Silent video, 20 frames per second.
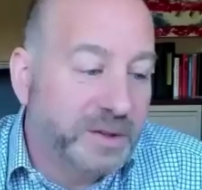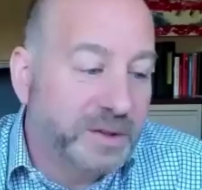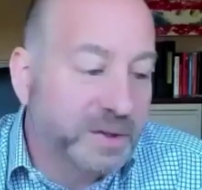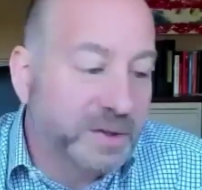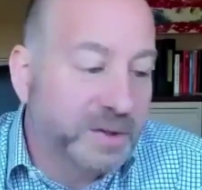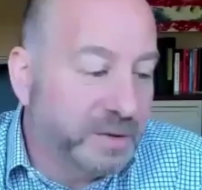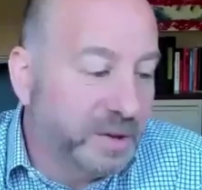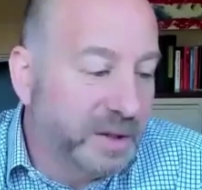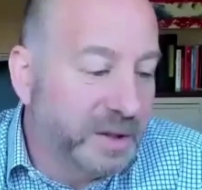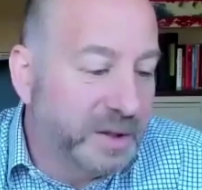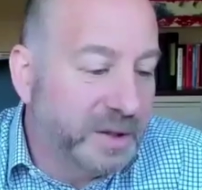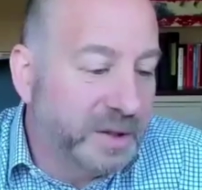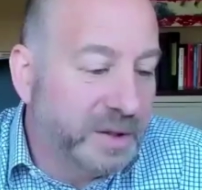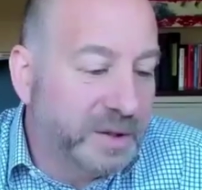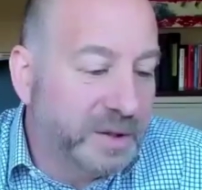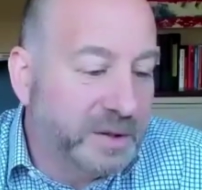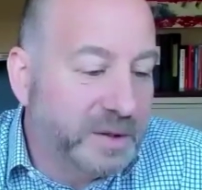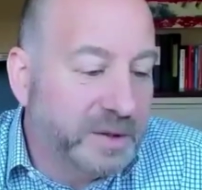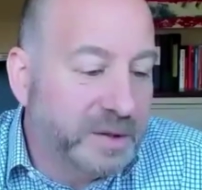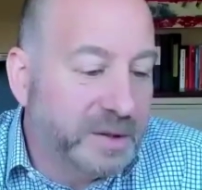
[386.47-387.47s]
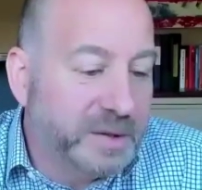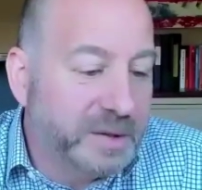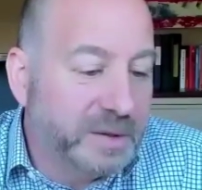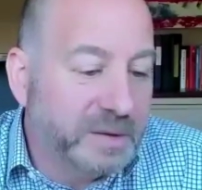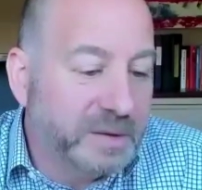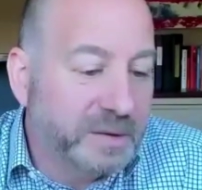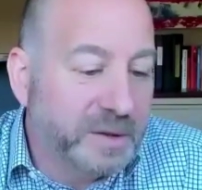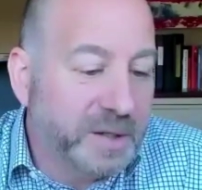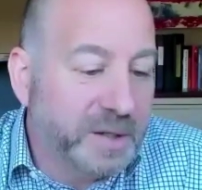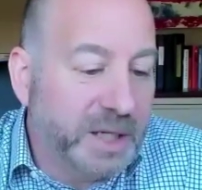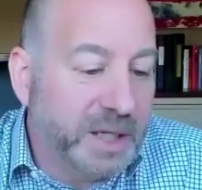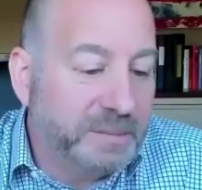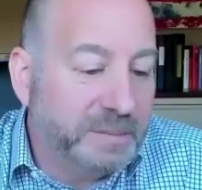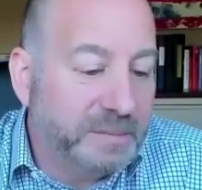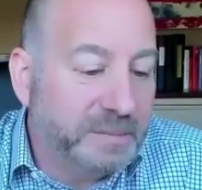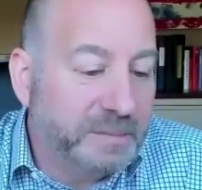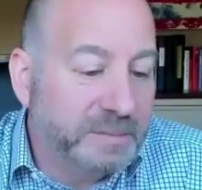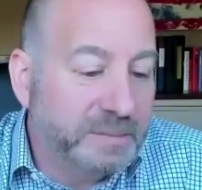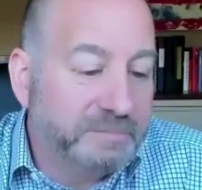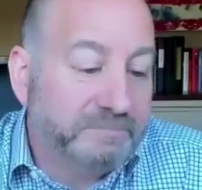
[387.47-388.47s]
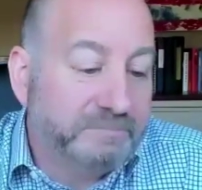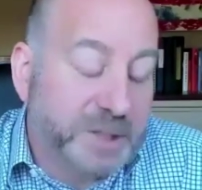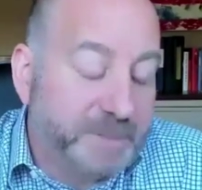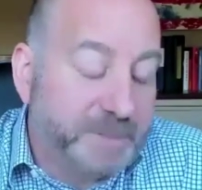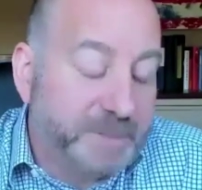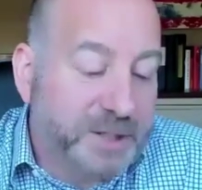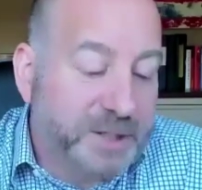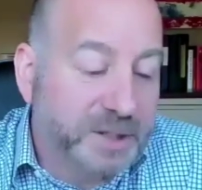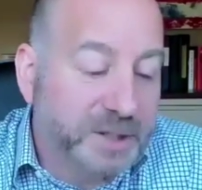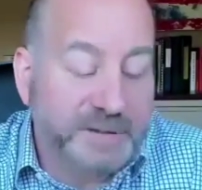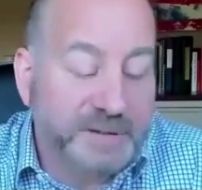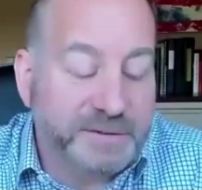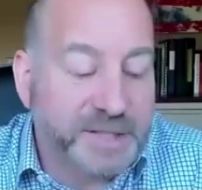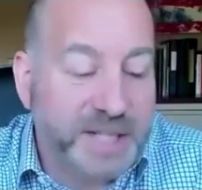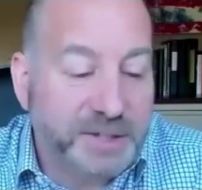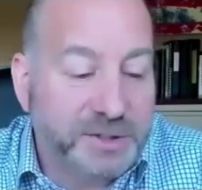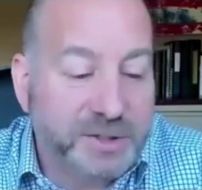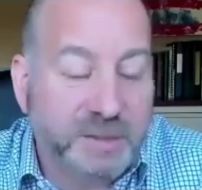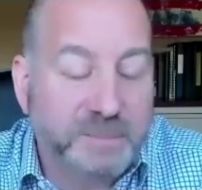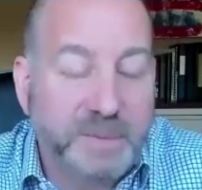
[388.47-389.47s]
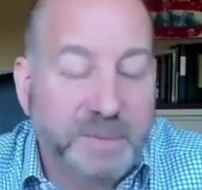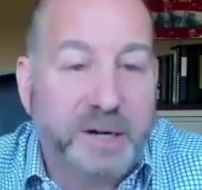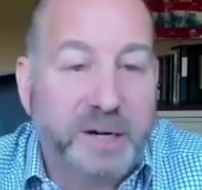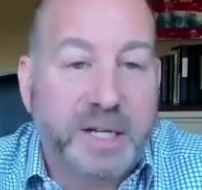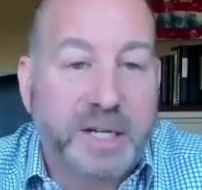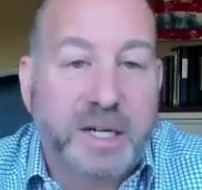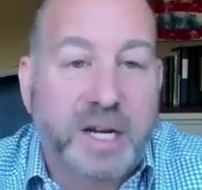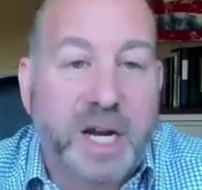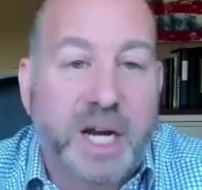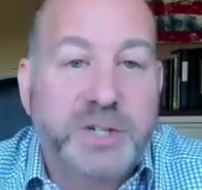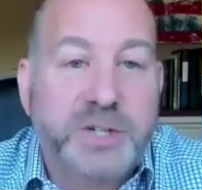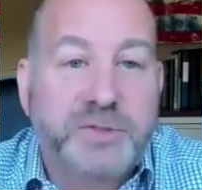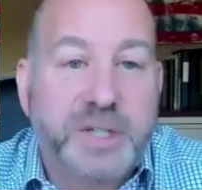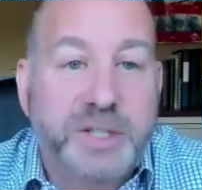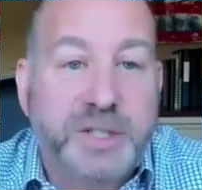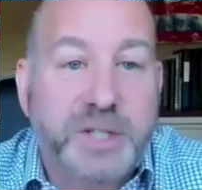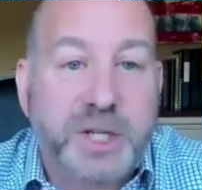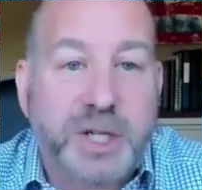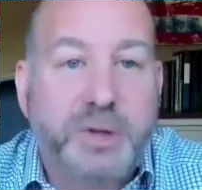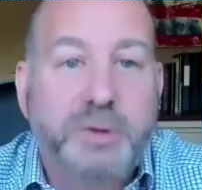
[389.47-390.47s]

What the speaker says: to, especially a lot of Central American countries,